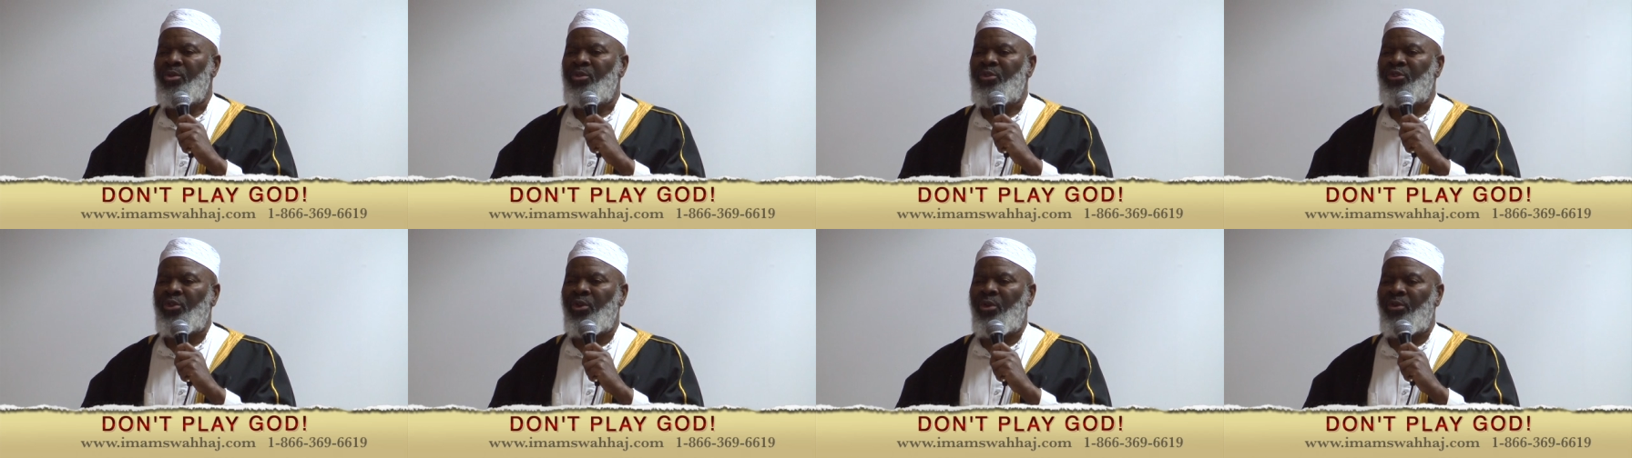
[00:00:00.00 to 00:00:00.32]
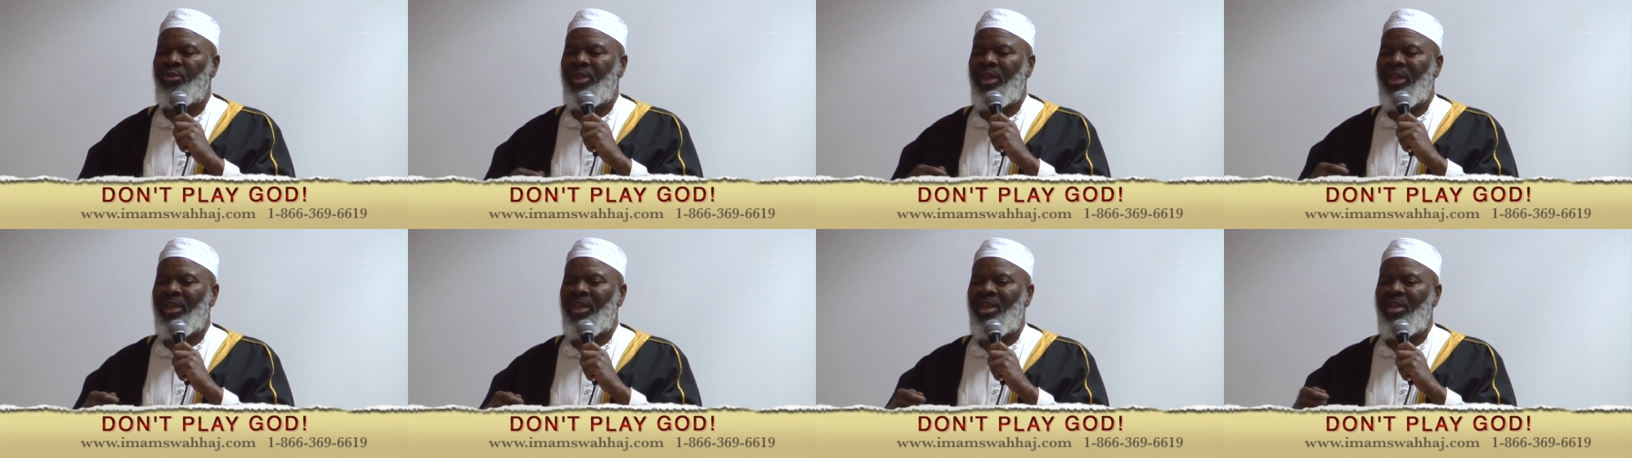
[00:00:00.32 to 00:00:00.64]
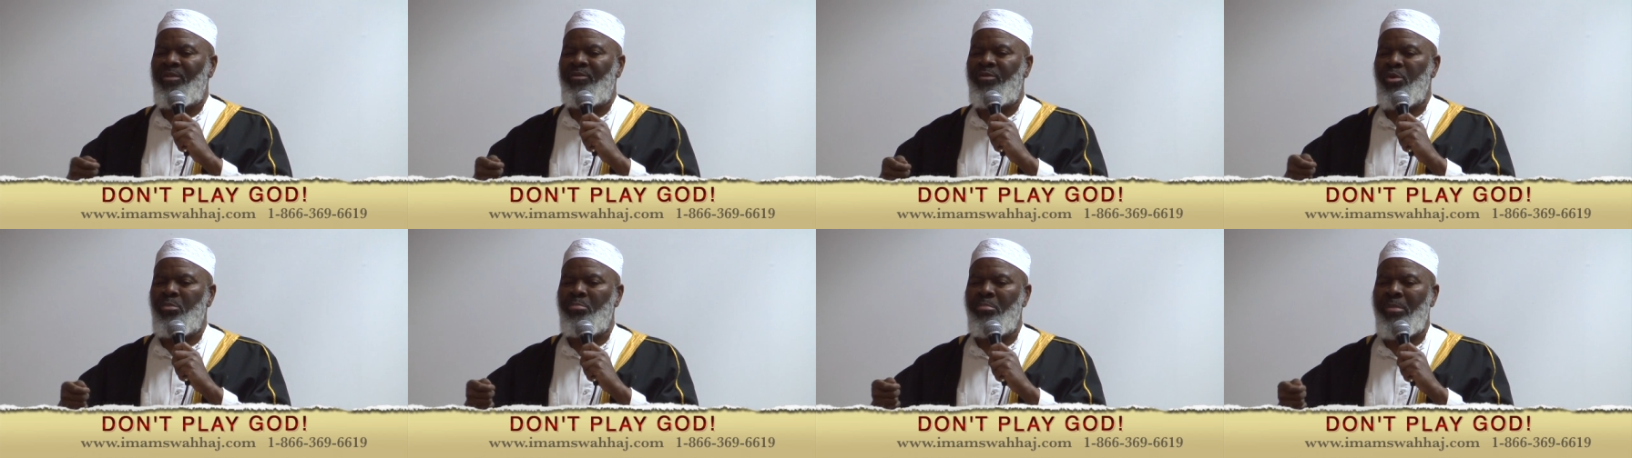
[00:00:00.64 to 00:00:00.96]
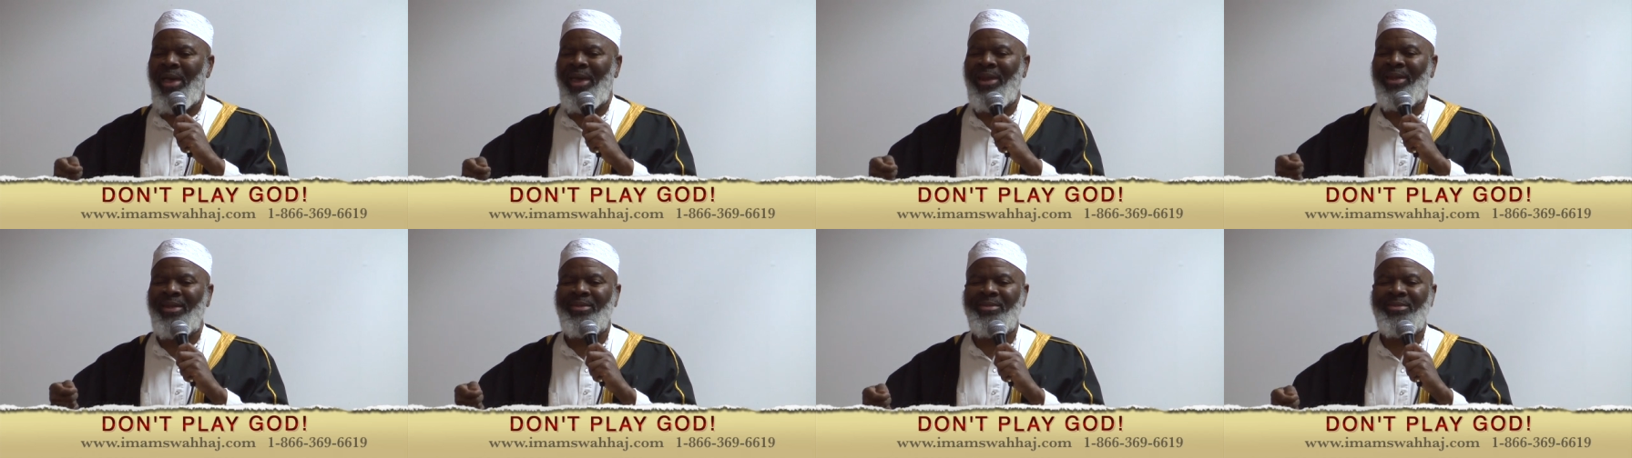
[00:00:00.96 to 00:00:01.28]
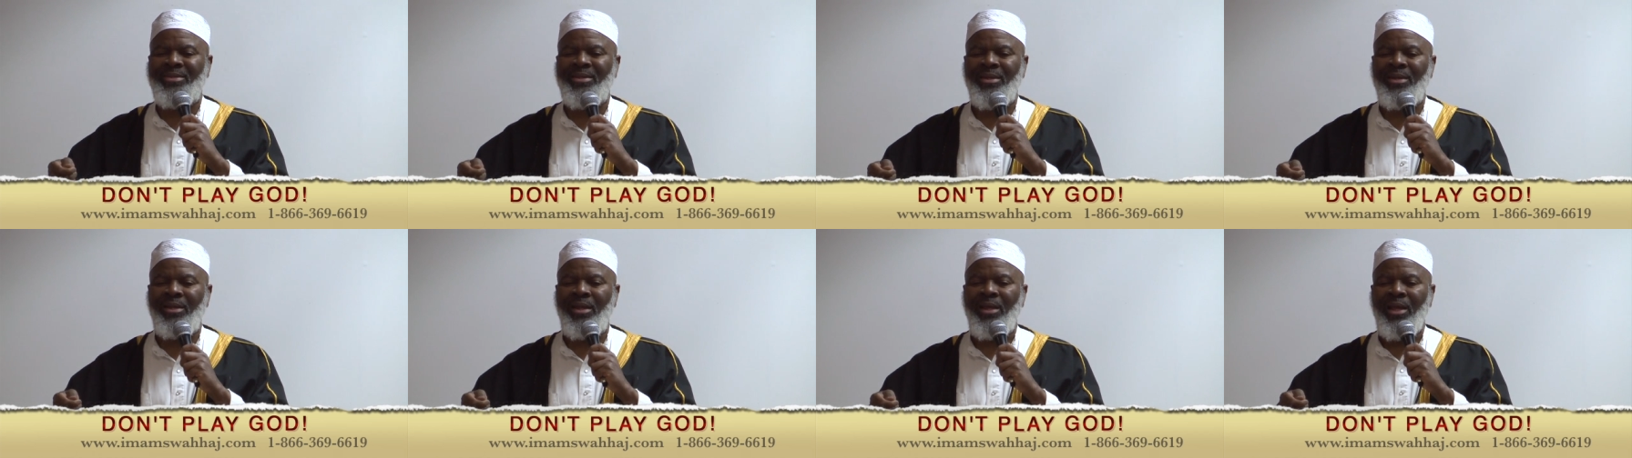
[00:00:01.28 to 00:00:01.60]
So they give you
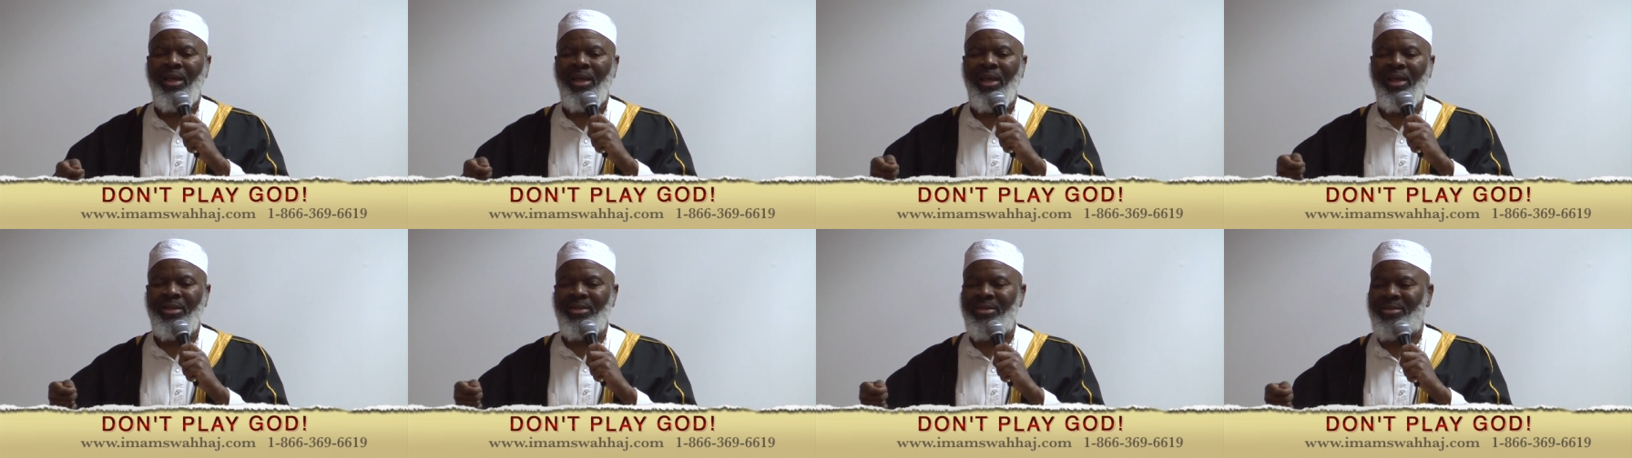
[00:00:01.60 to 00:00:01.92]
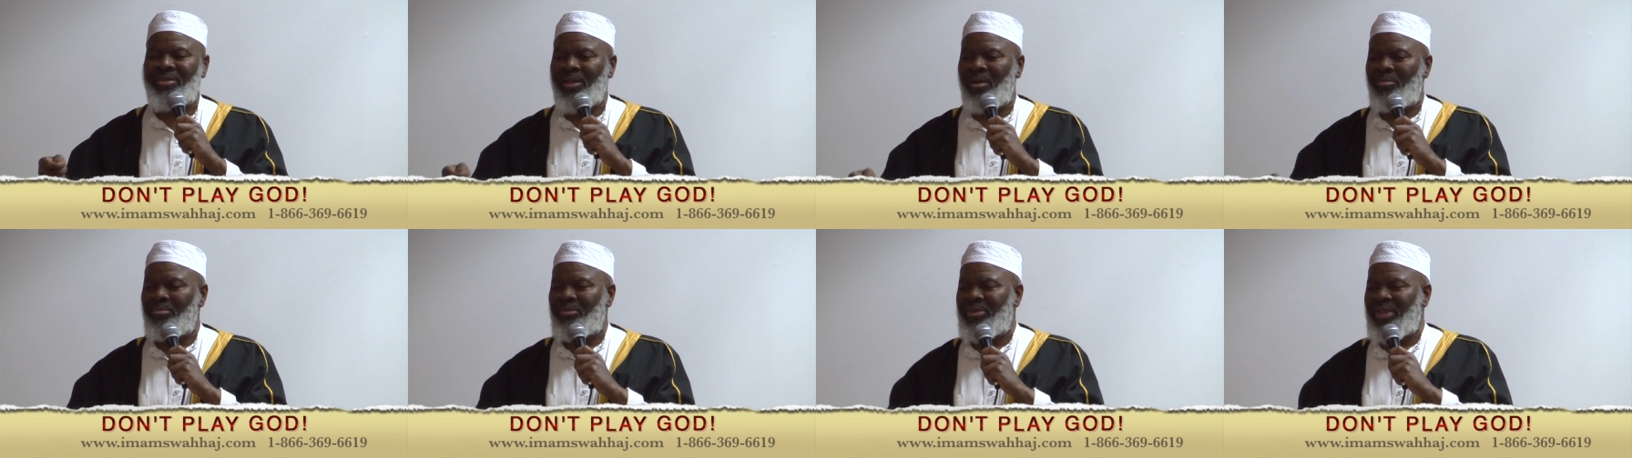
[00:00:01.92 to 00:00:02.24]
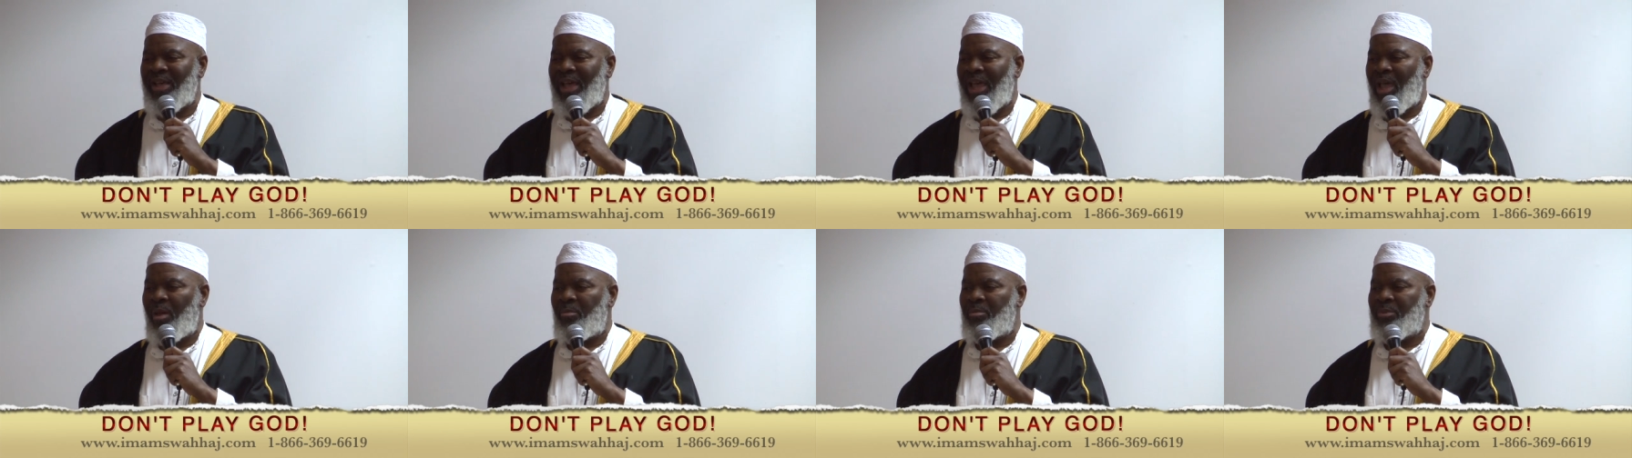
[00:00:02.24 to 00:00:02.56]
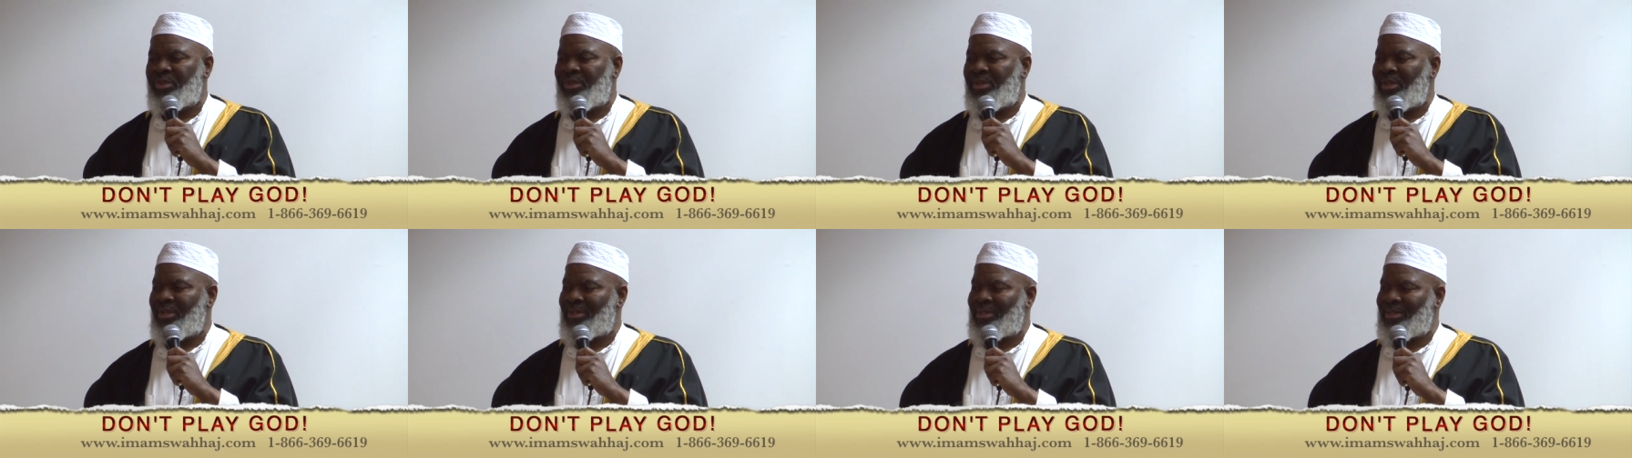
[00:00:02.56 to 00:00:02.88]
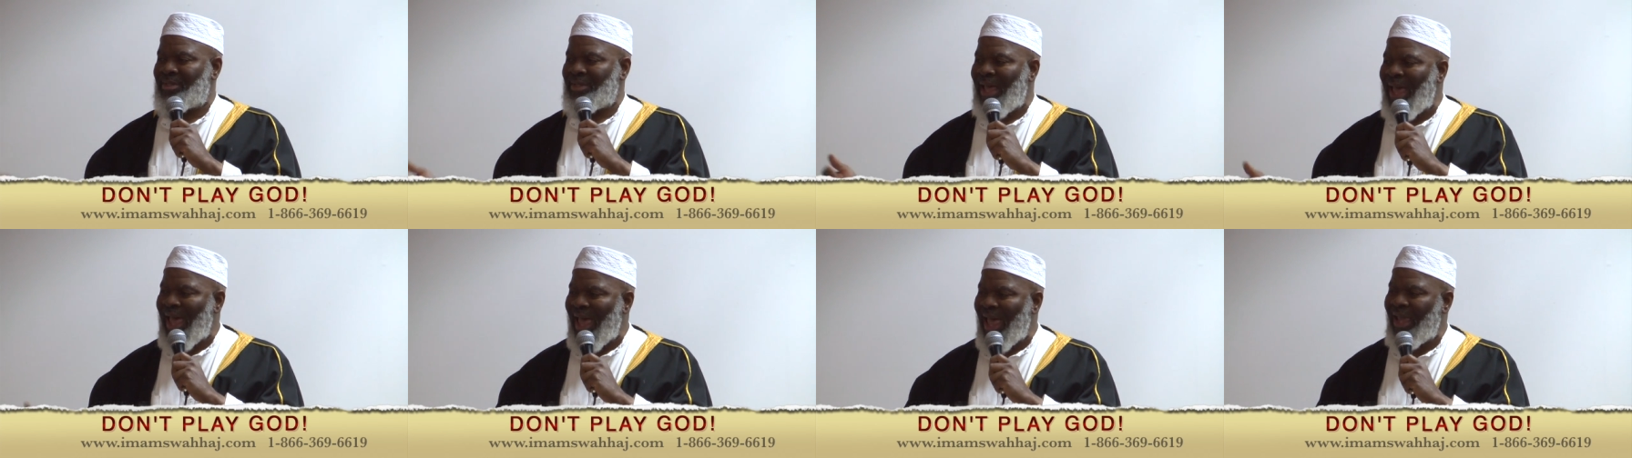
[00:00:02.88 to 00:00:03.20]
medicine, and sometimes the
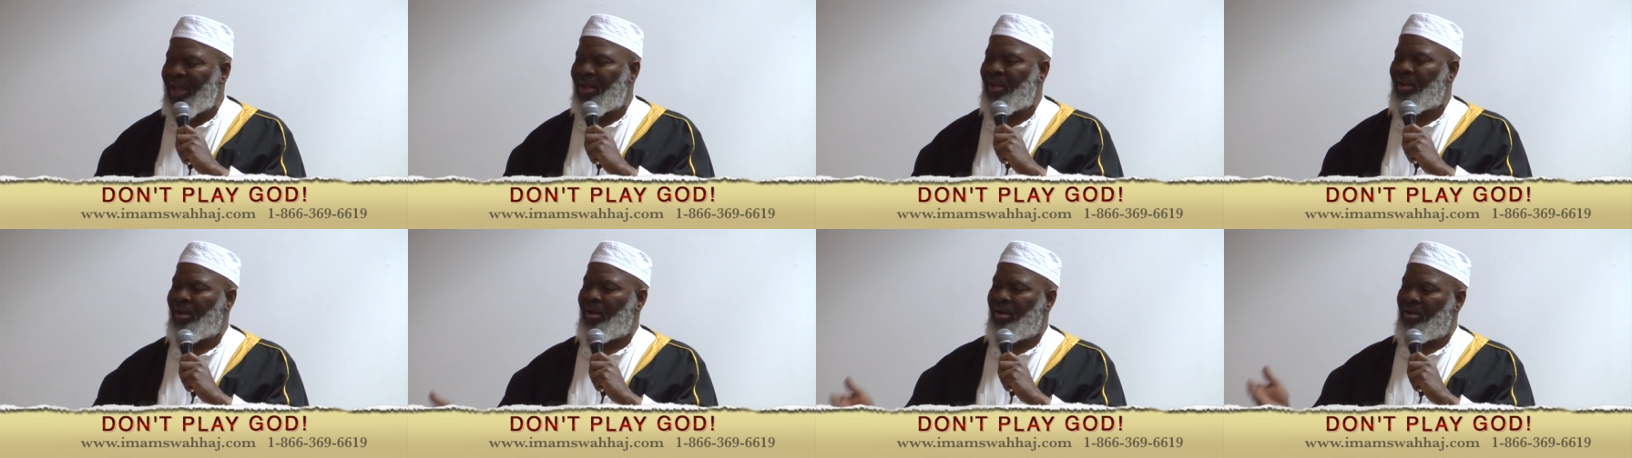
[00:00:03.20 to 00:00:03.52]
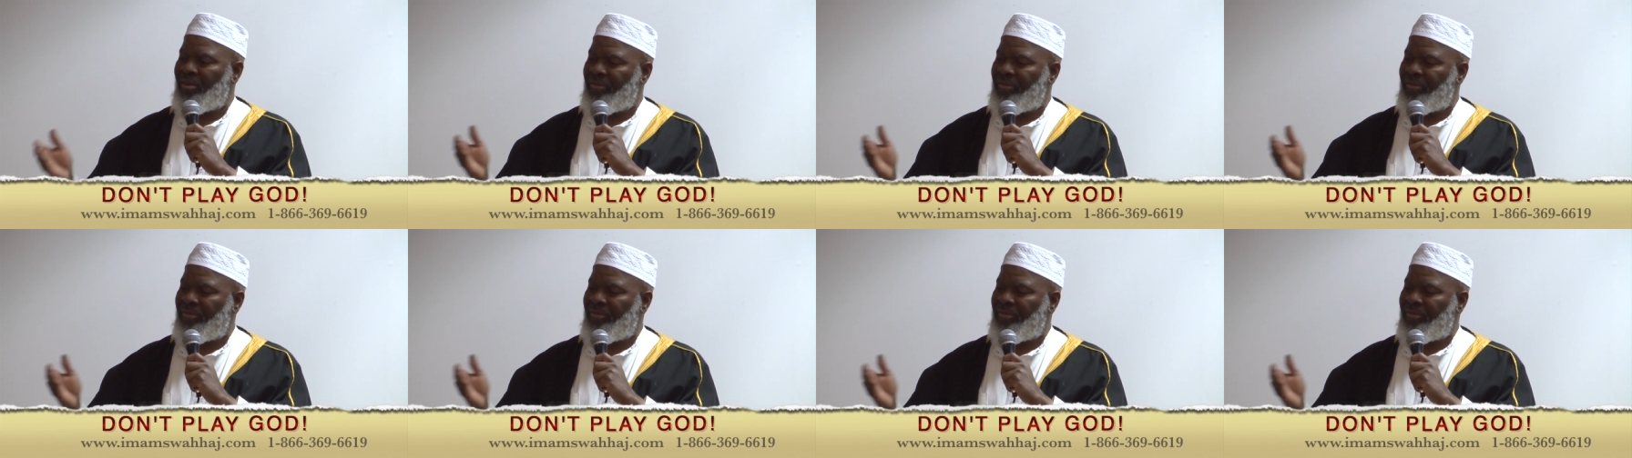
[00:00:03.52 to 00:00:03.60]
side